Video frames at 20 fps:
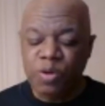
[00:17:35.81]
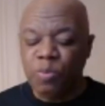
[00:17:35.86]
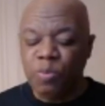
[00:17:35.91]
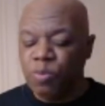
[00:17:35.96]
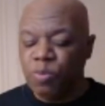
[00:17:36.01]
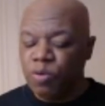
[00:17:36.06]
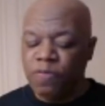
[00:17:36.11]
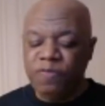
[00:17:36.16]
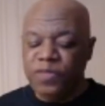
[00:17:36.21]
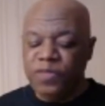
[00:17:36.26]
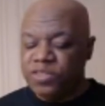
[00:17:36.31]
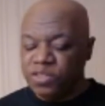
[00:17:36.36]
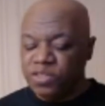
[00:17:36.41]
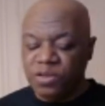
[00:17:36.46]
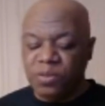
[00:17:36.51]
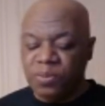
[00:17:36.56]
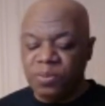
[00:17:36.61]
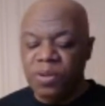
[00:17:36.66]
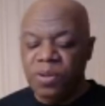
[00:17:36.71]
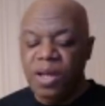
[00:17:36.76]
no more
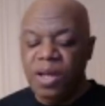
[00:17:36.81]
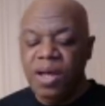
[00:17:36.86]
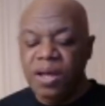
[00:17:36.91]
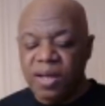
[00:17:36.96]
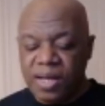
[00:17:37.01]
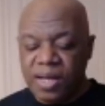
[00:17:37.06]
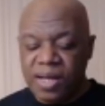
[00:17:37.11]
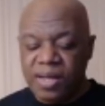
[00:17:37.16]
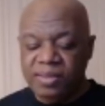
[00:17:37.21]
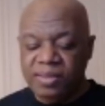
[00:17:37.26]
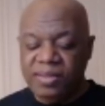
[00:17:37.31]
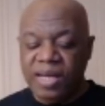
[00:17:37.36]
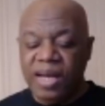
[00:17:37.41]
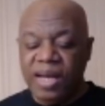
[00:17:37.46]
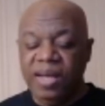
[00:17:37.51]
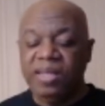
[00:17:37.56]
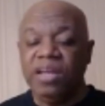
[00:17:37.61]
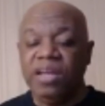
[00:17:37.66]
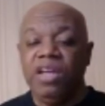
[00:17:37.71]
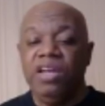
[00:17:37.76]
physical
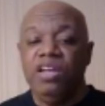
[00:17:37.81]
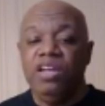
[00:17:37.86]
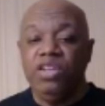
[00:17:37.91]
contact,